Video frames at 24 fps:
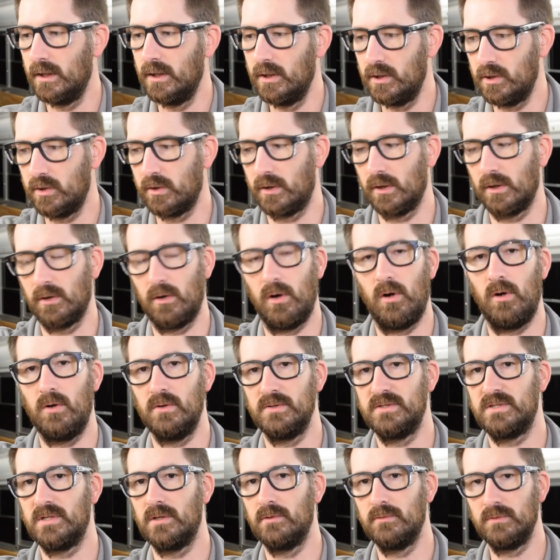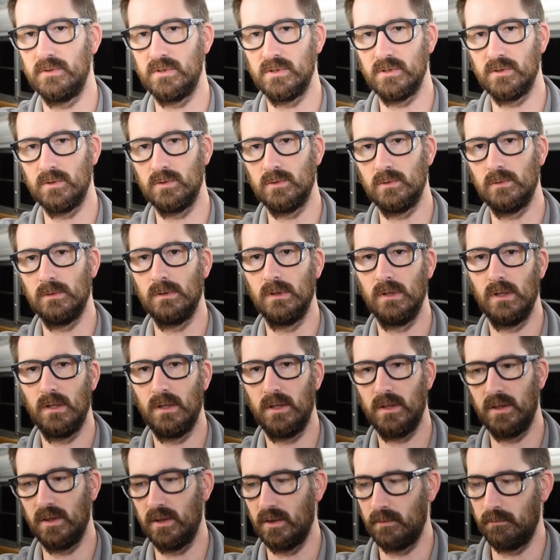You can also do
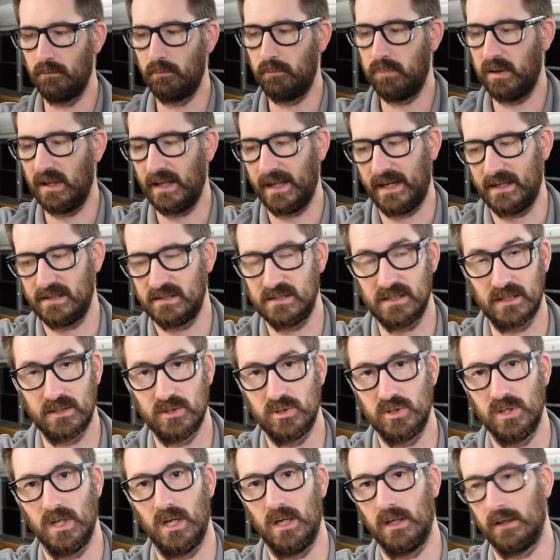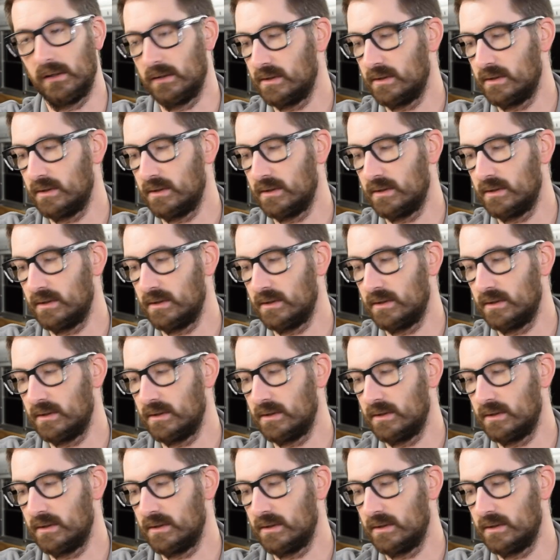the plastic jug.